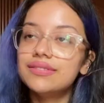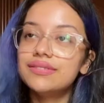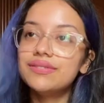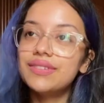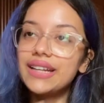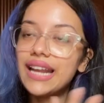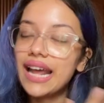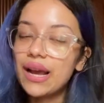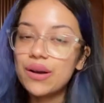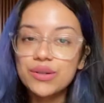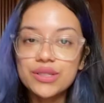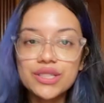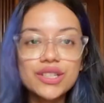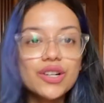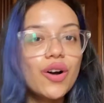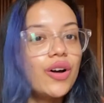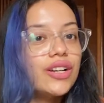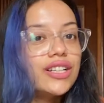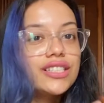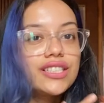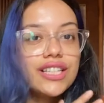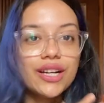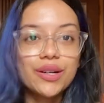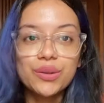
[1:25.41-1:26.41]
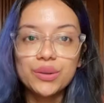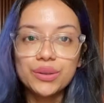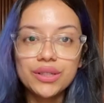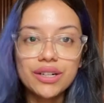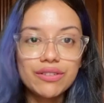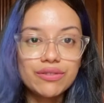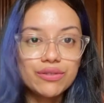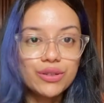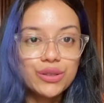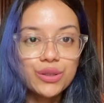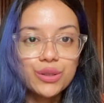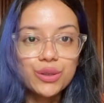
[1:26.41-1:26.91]
When I was in college, I couldn't
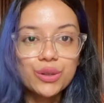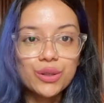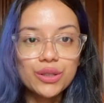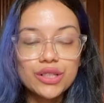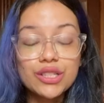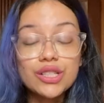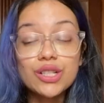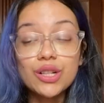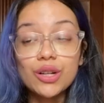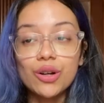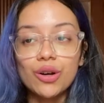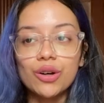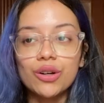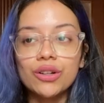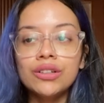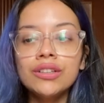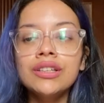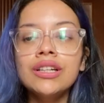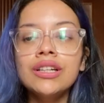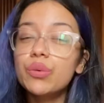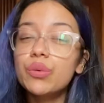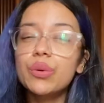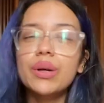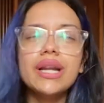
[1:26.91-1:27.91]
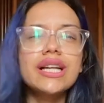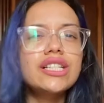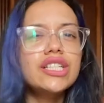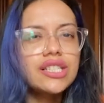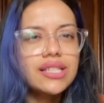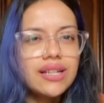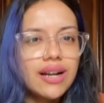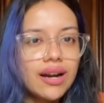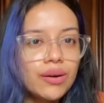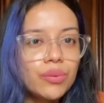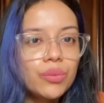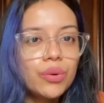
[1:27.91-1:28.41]
afford to go to the salon. when I
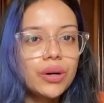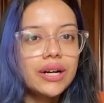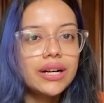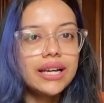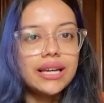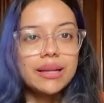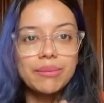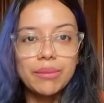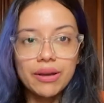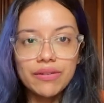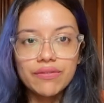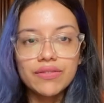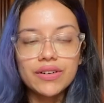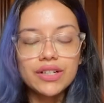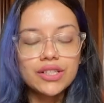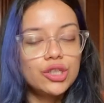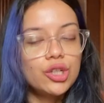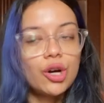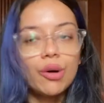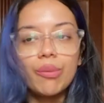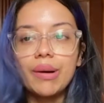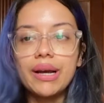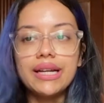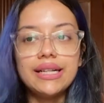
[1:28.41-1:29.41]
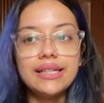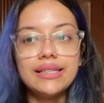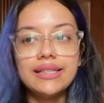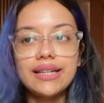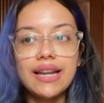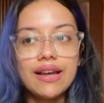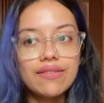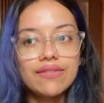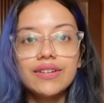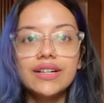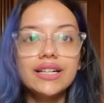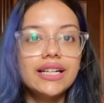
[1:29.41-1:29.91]
just started working my first job, I
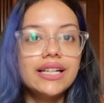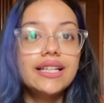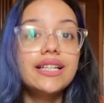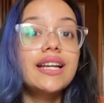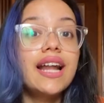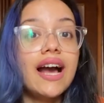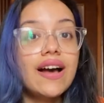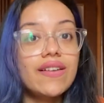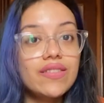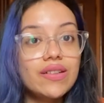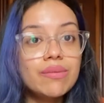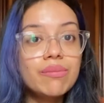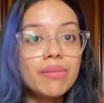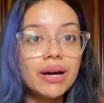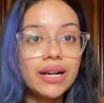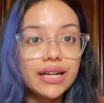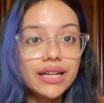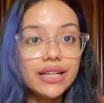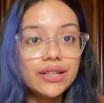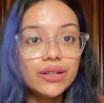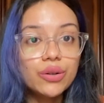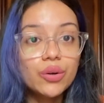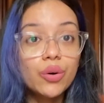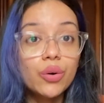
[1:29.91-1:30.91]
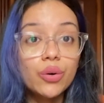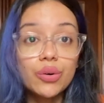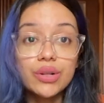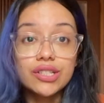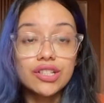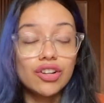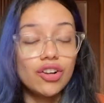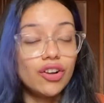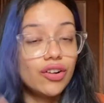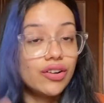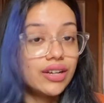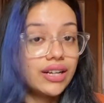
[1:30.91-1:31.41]
definitely didn't have the money to go to a
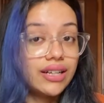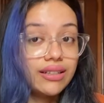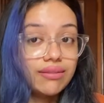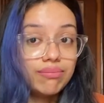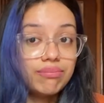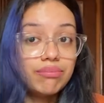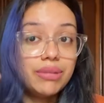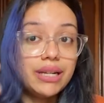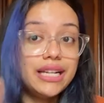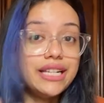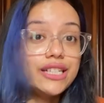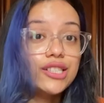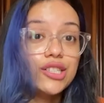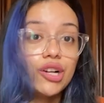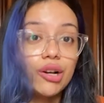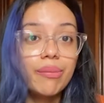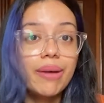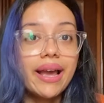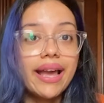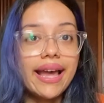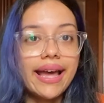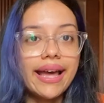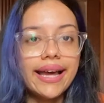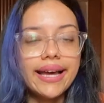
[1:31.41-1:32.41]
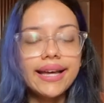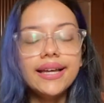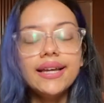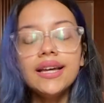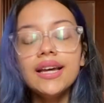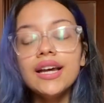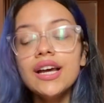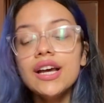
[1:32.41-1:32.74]
salon and bleach all my hair.